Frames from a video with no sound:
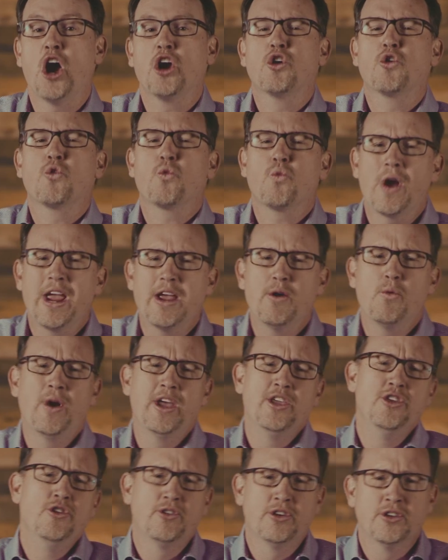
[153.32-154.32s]
a great
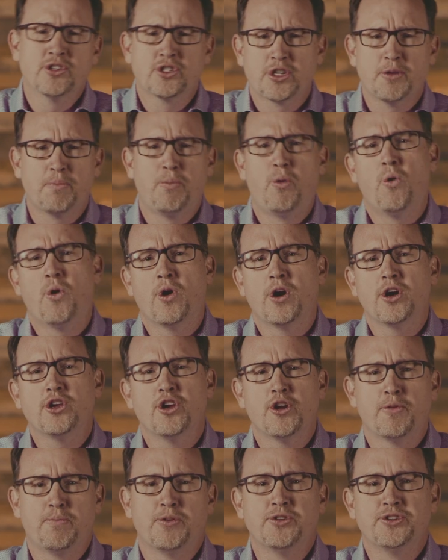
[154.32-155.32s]
way you can support
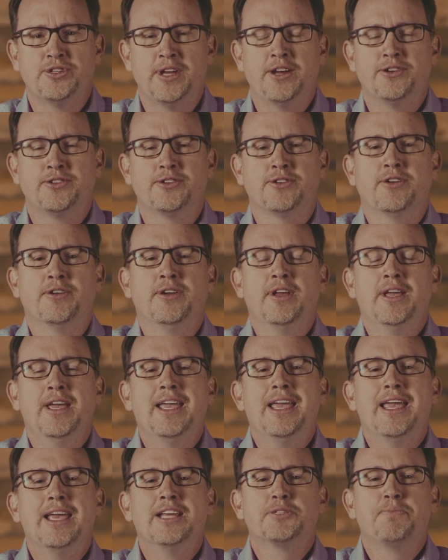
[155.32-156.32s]
your presenter
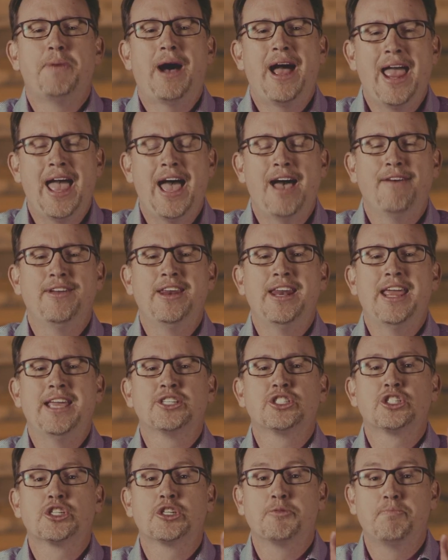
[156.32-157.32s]
is by having a
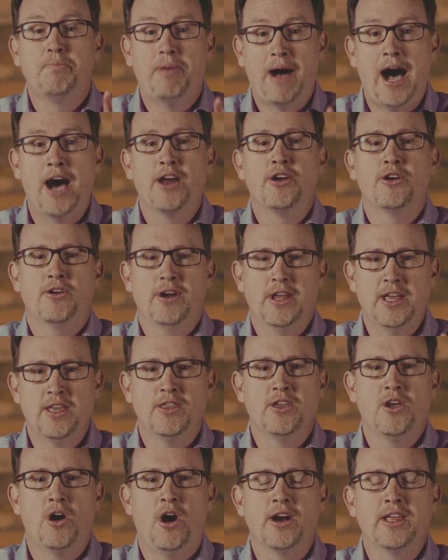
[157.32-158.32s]
spotter in
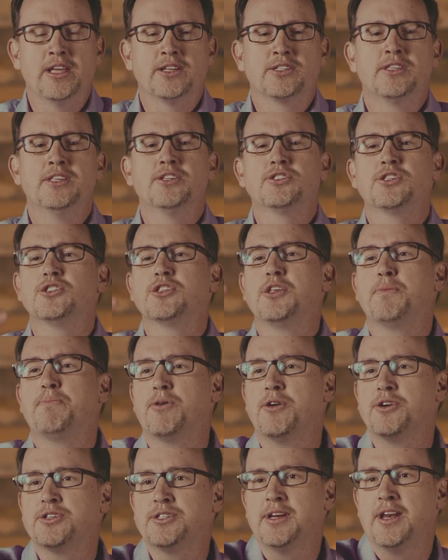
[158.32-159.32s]
the audience. This is the
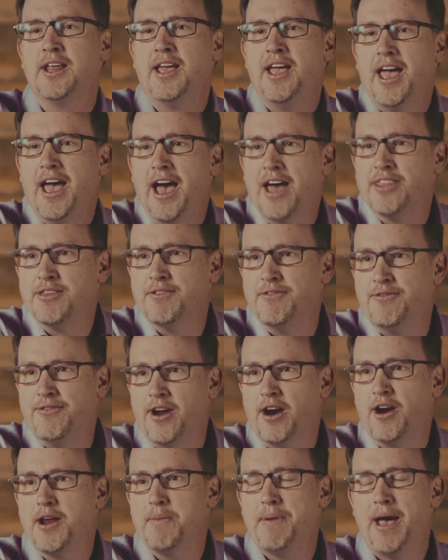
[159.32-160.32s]
person at the
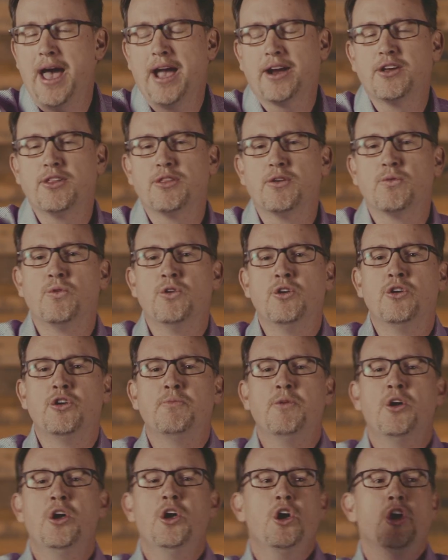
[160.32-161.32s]
very back of the
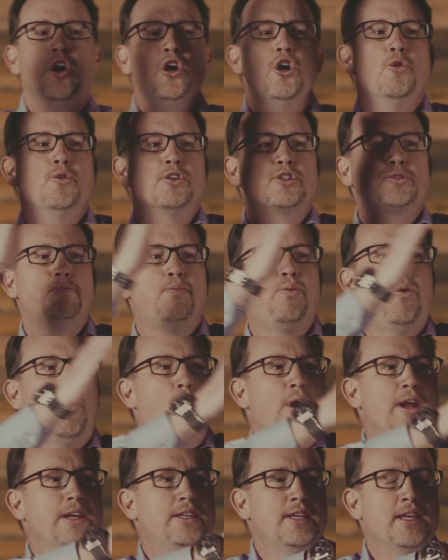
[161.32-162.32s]
room who is
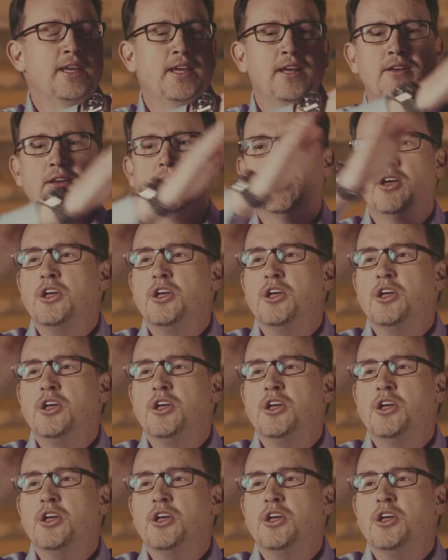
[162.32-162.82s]
pointing